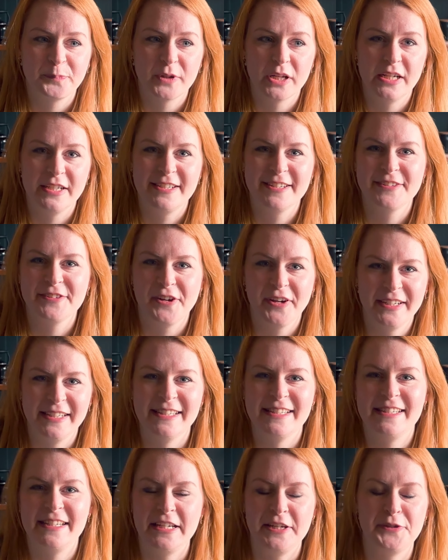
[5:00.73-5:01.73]
a
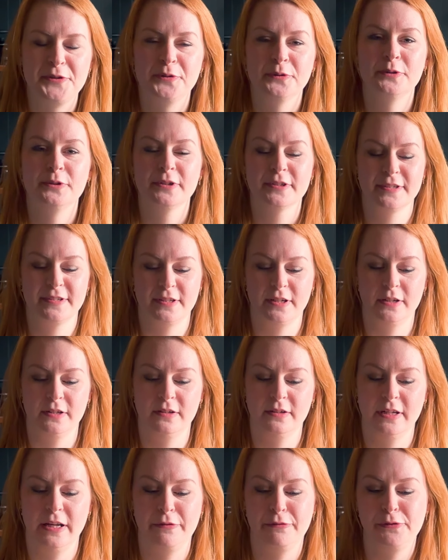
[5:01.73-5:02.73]
design seesaw,
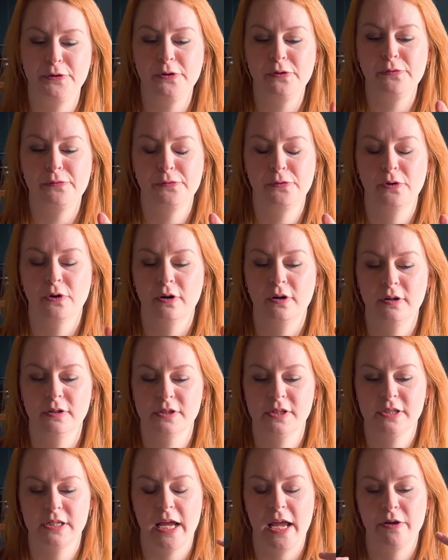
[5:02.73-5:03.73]
so if you've
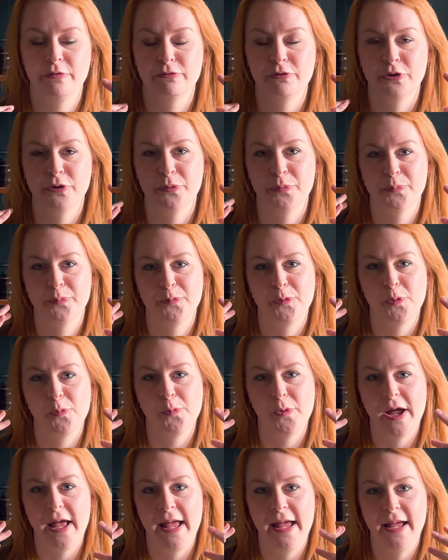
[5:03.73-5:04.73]
got a room
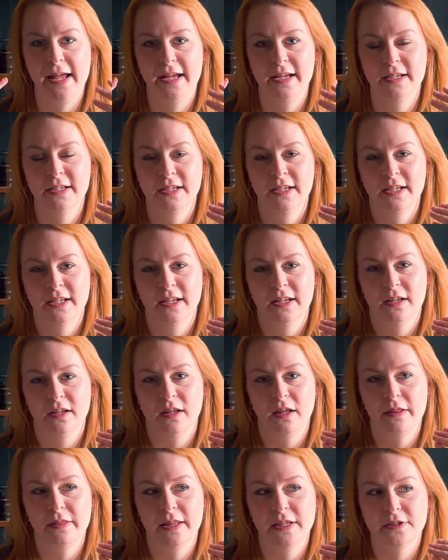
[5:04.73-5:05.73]
where
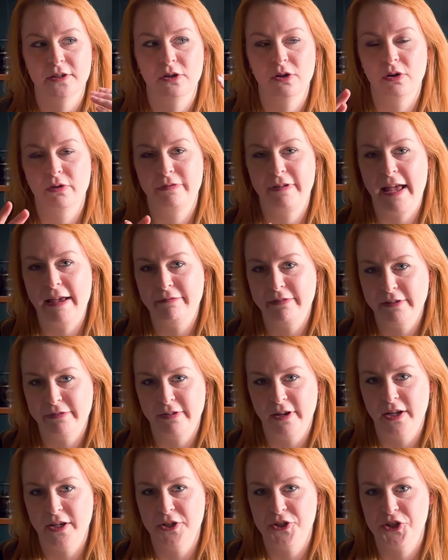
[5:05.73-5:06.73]
there's a lot of heavy
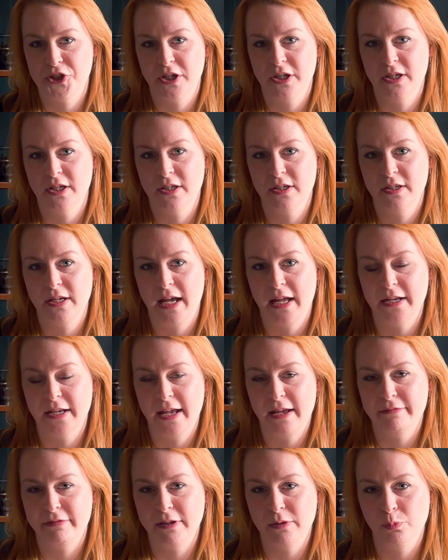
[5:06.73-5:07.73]
furniture and
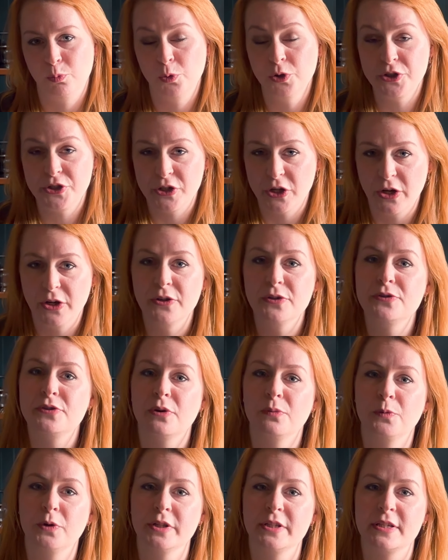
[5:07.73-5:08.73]
heavy wood tones
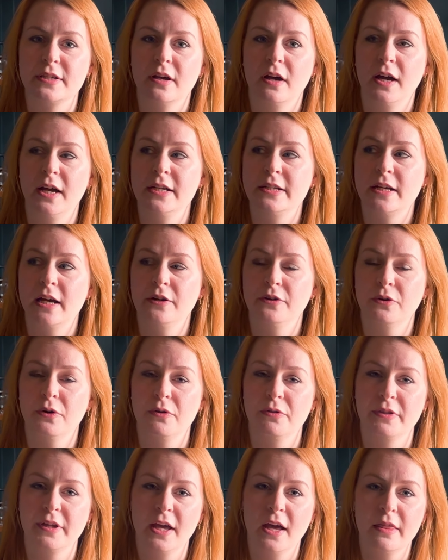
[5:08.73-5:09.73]
on one side and not
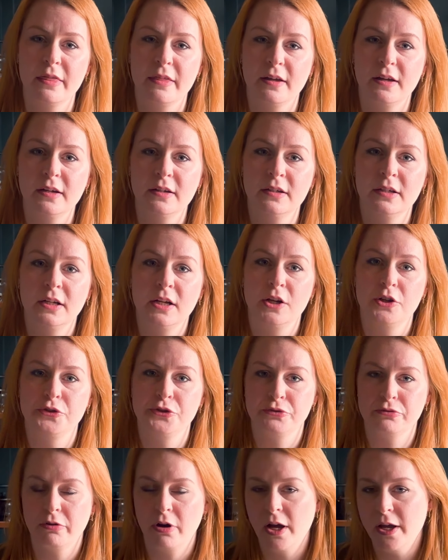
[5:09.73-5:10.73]
on the other,
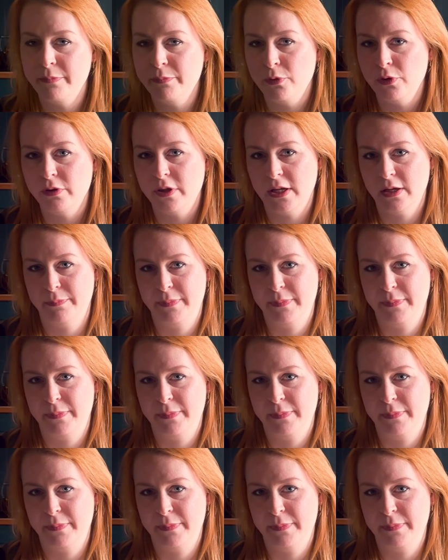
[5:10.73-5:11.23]
try moving a